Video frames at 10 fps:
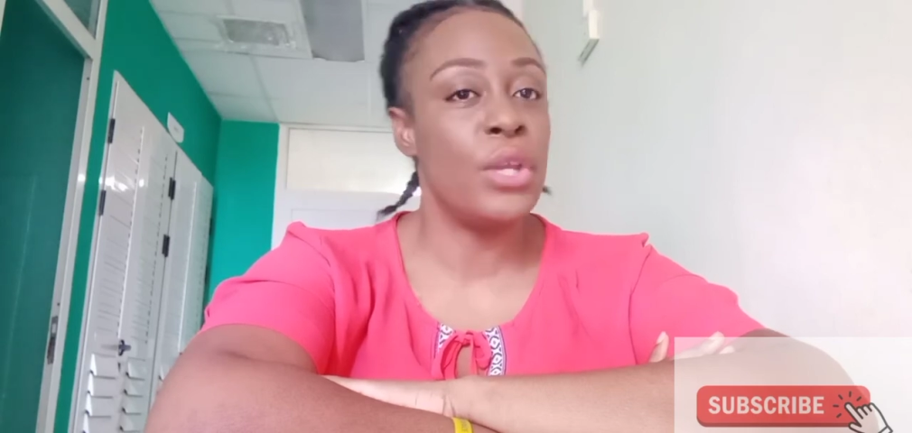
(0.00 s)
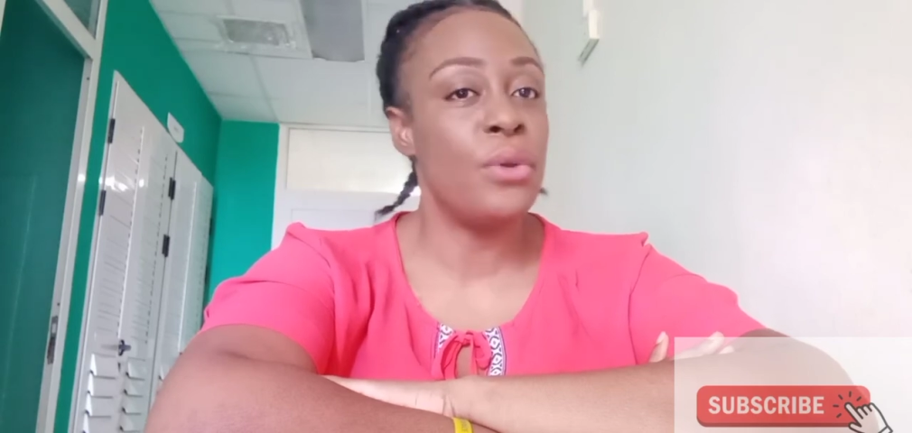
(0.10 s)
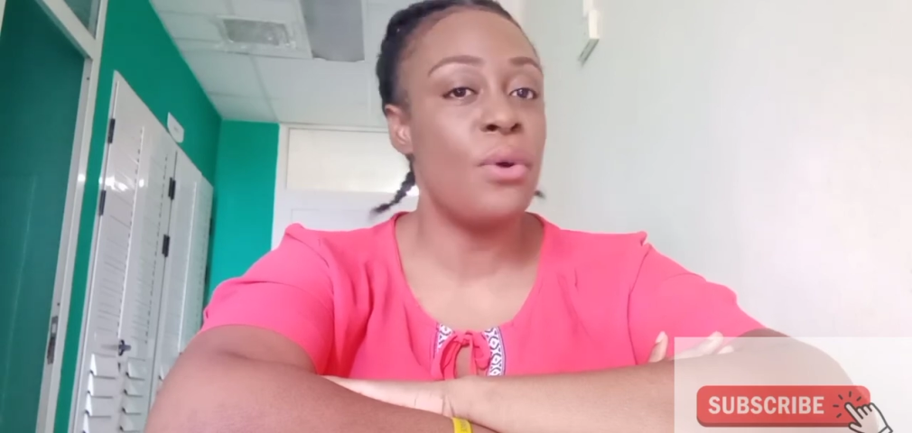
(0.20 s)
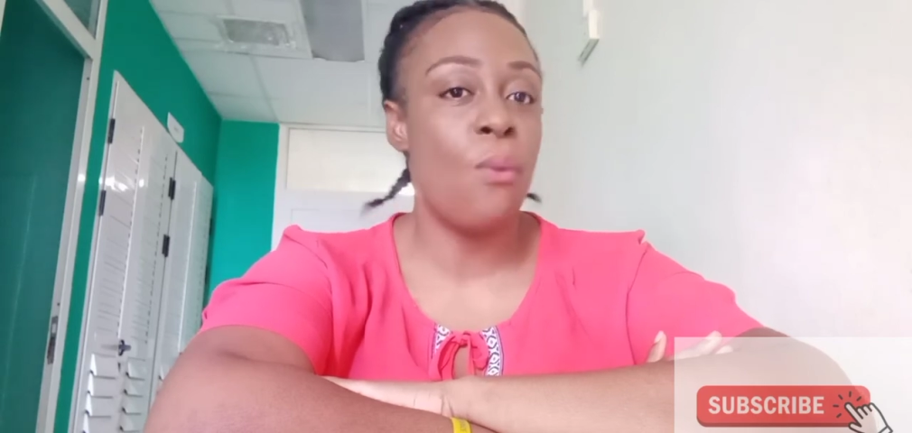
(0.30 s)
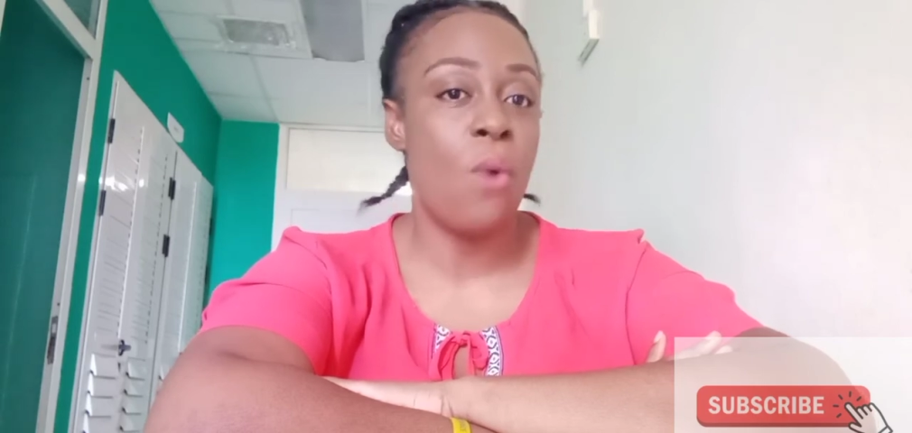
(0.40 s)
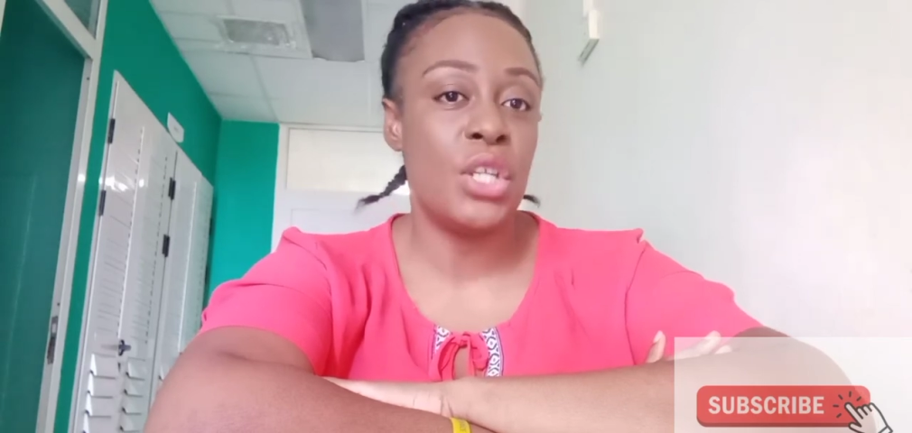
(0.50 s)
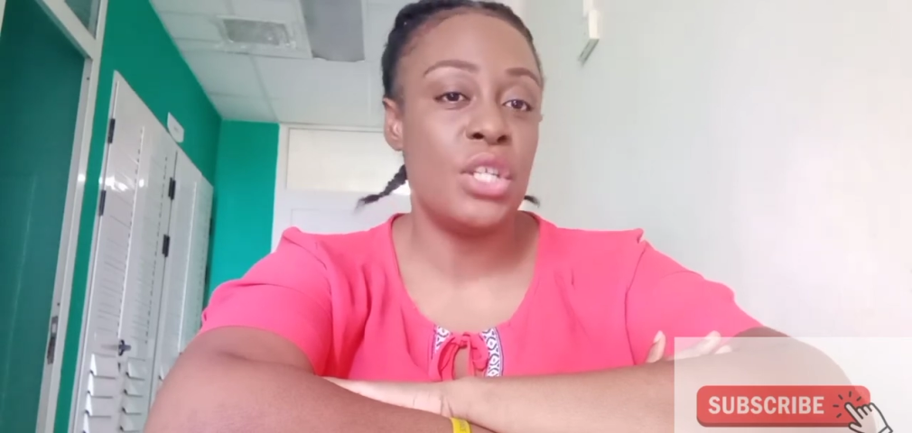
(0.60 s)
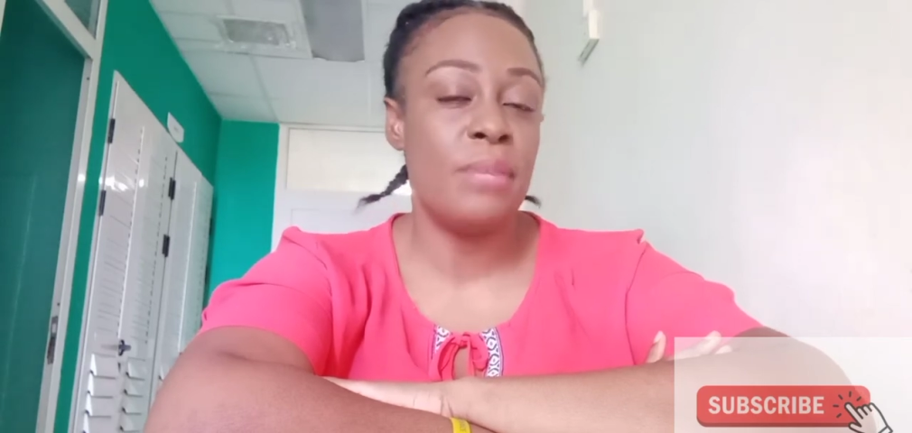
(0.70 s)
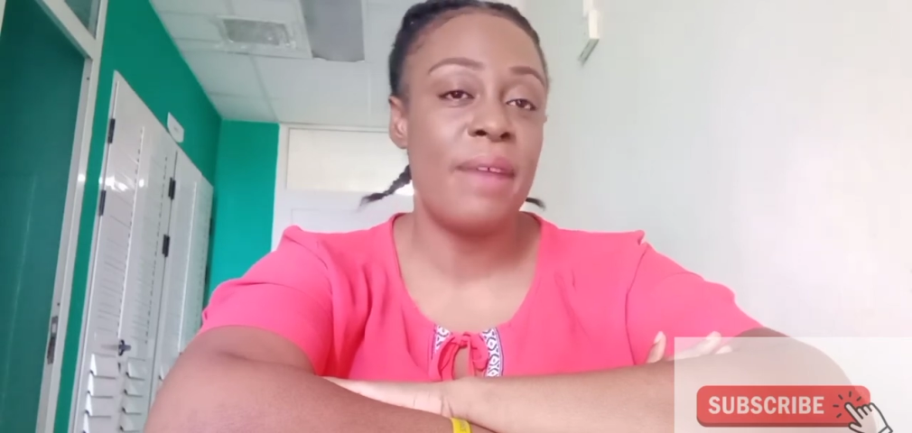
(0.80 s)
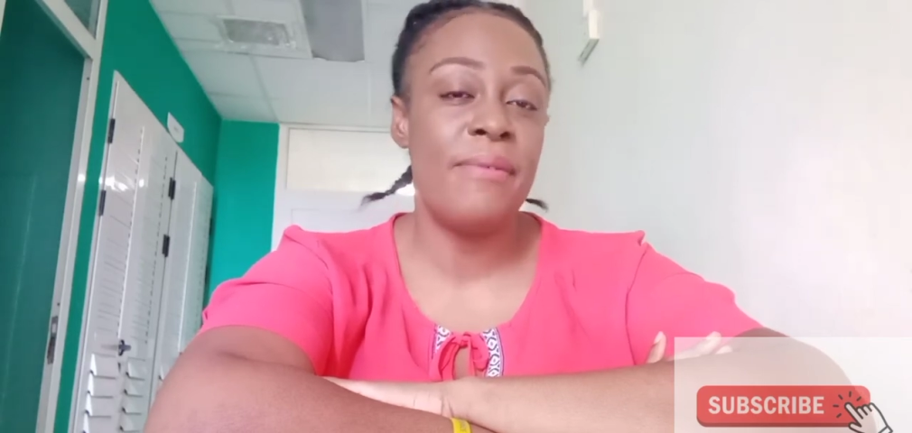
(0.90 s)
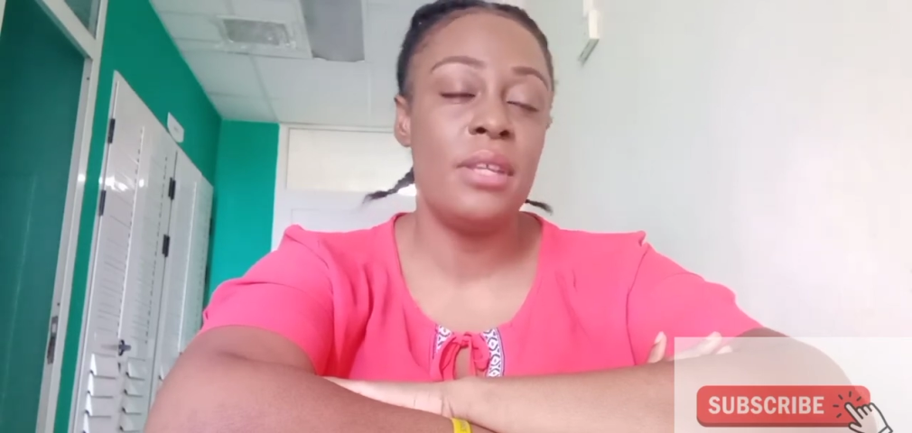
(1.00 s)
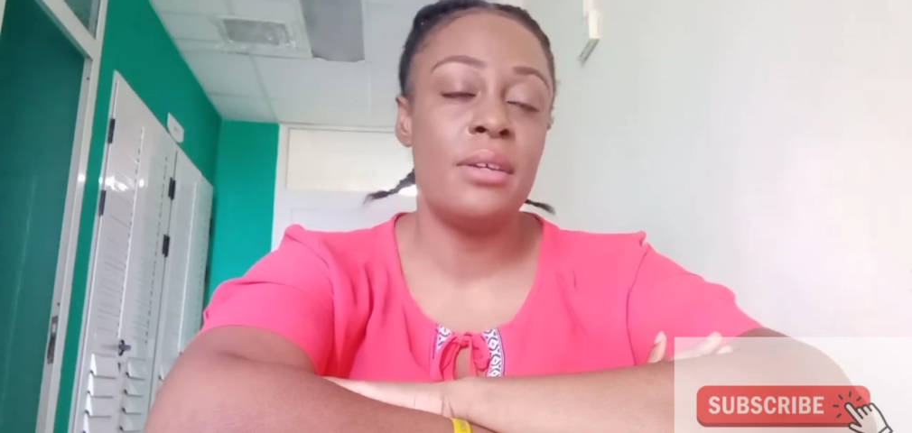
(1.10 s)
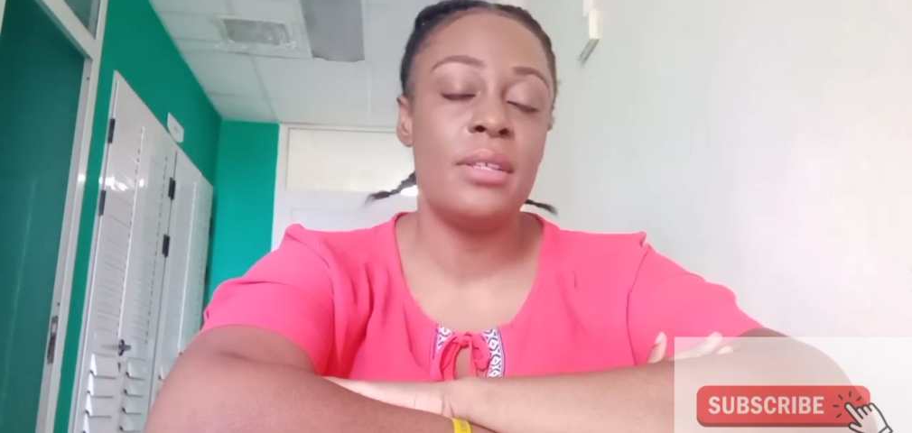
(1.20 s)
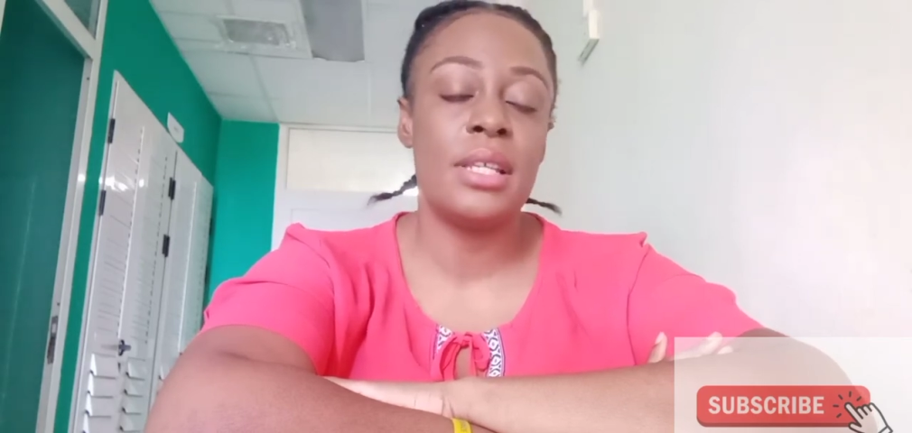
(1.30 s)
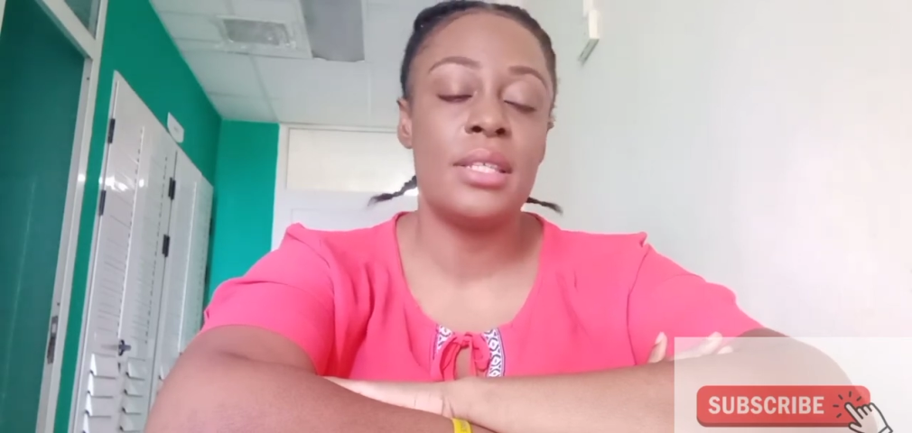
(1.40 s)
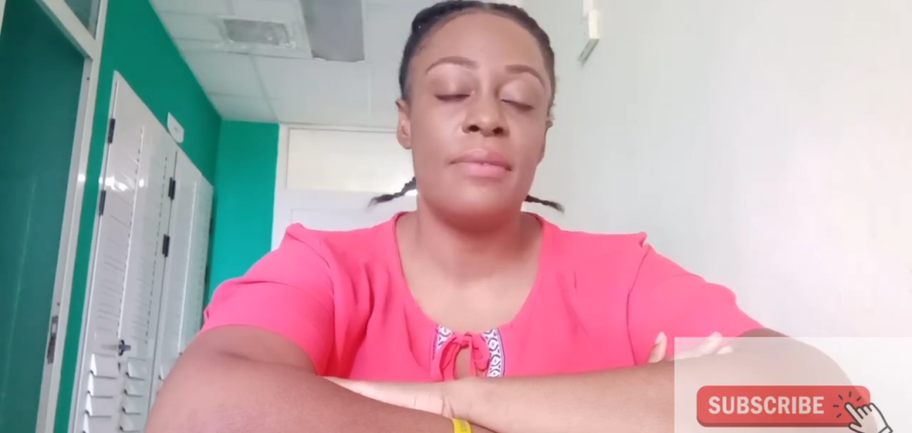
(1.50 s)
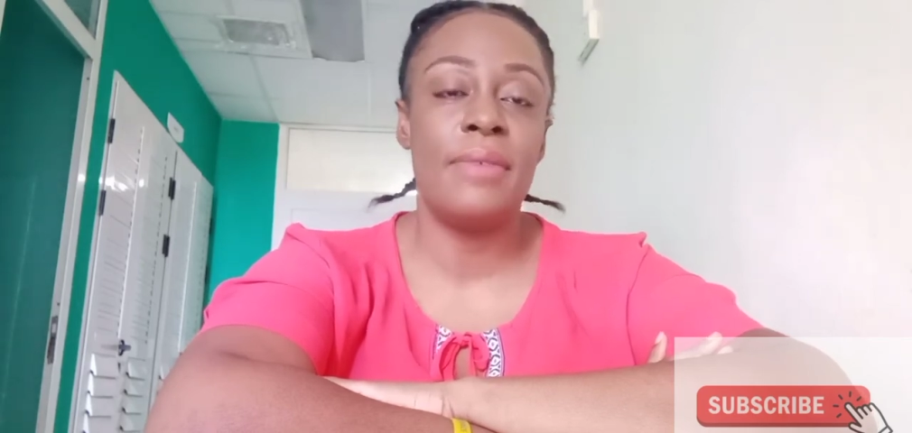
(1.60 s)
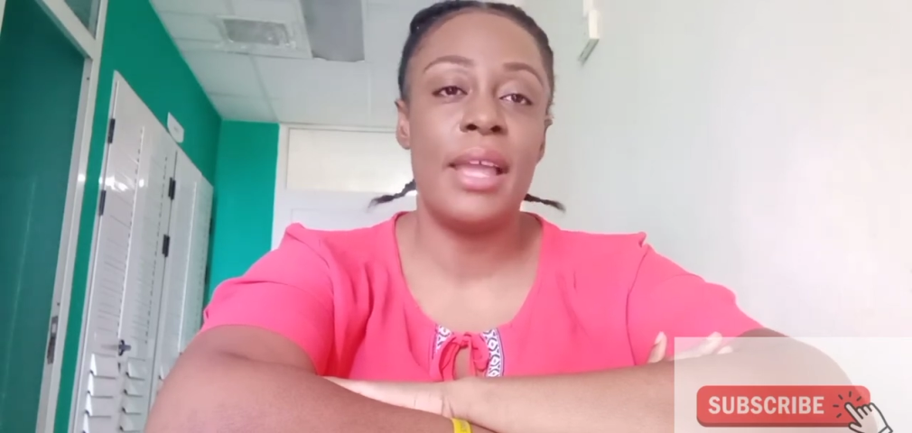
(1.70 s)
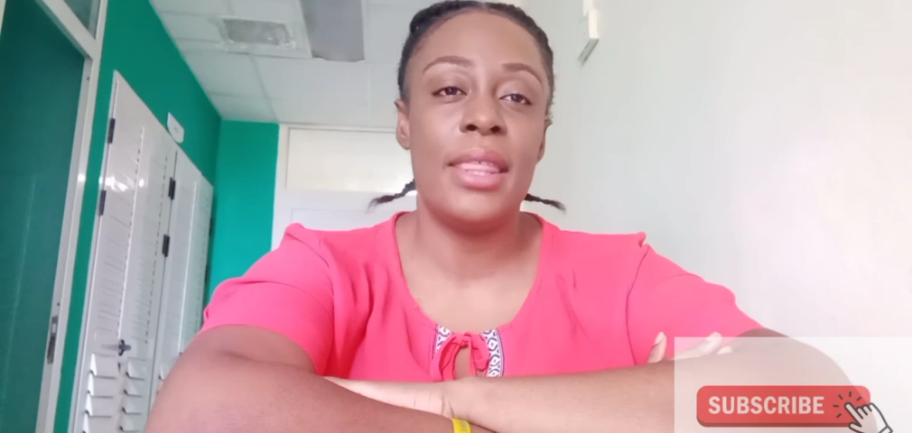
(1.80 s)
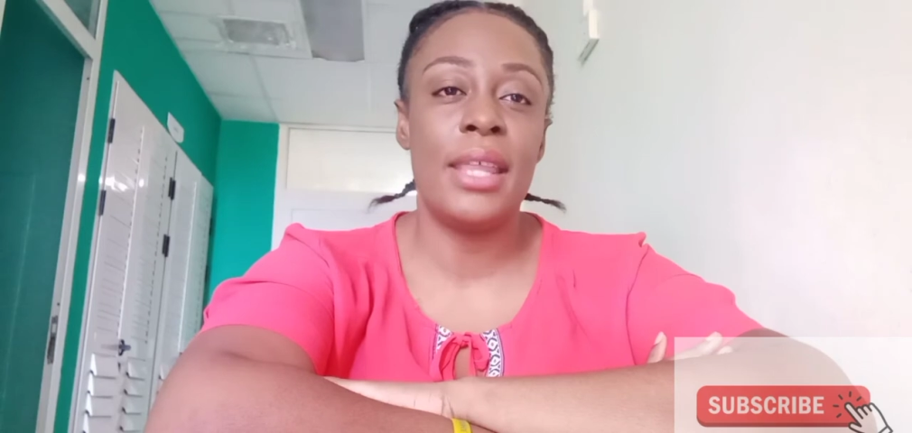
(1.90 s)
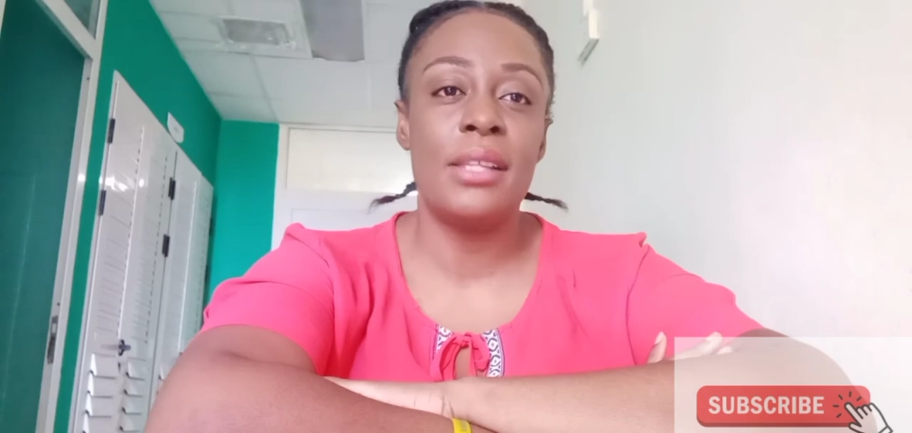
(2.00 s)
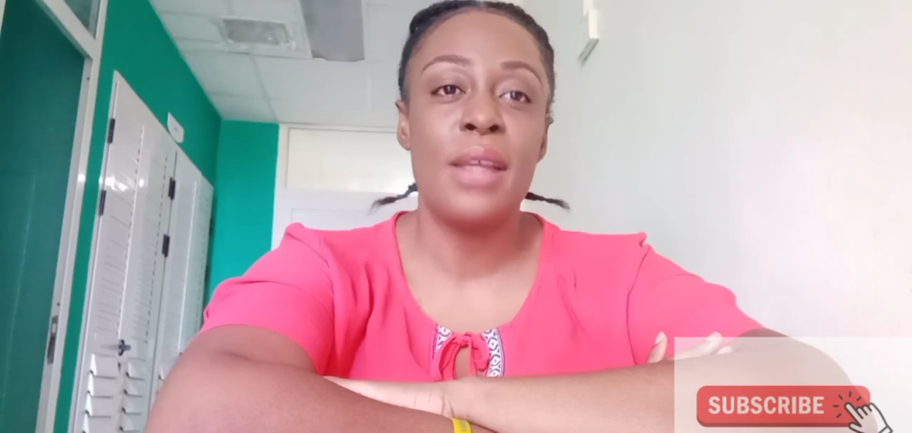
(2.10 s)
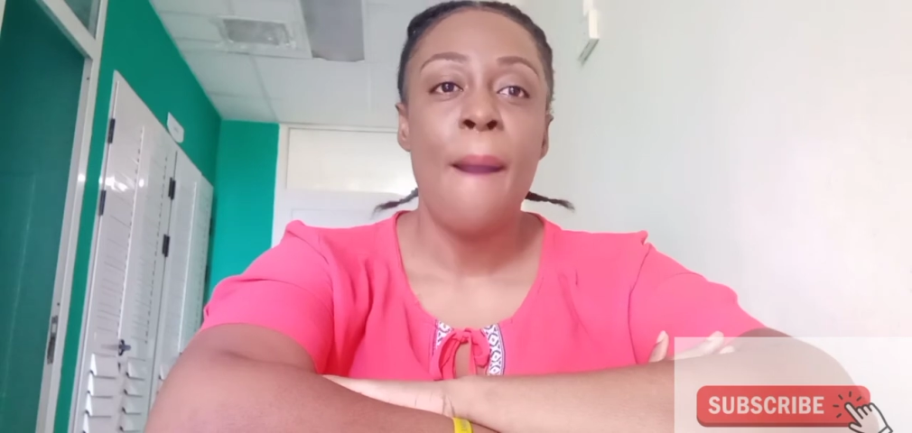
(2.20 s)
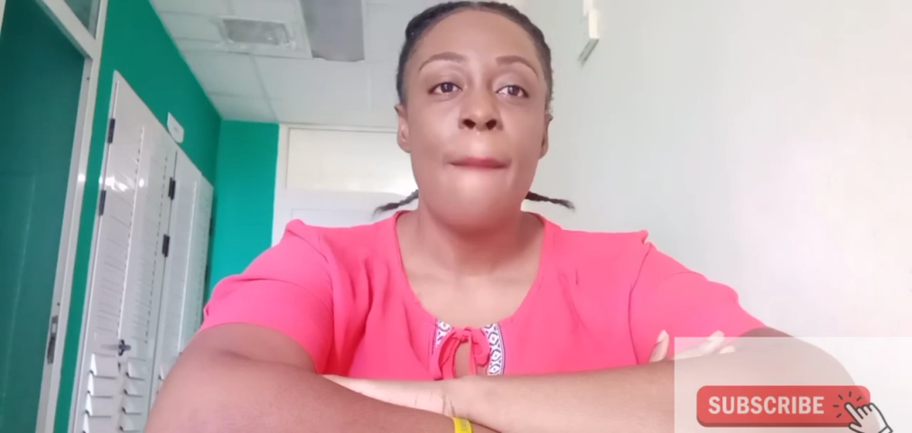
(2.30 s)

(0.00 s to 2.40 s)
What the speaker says: you know, watching my videos and stuff like that.